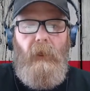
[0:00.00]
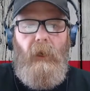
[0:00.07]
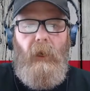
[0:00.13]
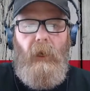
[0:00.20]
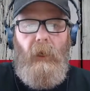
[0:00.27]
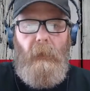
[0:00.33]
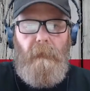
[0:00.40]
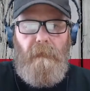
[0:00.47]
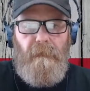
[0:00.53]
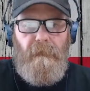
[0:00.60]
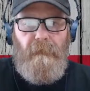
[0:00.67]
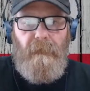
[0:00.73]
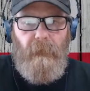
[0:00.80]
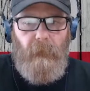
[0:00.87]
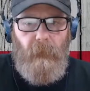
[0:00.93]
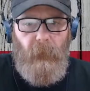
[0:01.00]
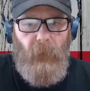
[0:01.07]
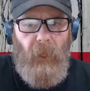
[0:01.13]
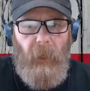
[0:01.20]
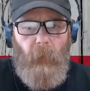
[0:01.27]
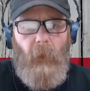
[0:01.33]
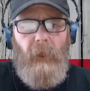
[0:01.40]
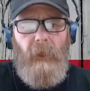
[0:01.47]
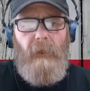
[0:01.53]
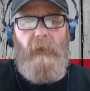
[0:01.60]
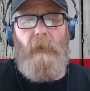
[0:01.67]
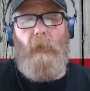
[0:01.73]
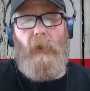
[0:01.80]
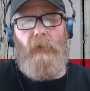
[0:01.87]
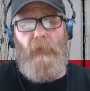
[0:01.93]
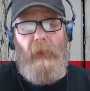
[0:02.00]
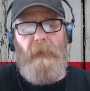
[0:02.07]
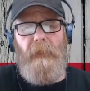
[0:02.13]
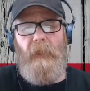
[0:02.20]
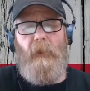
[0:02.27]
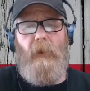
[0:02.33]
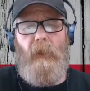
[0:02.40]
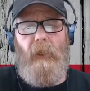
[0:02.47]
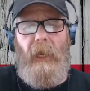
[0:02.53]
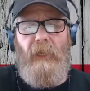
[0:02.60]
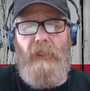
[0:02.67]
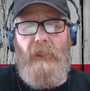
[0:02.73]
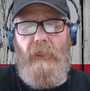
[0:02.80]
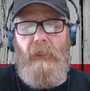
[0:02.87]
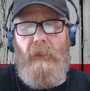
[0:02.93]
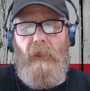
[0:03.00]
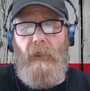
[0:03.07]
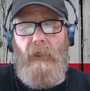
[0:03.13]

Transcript: And what grapeseed oil actually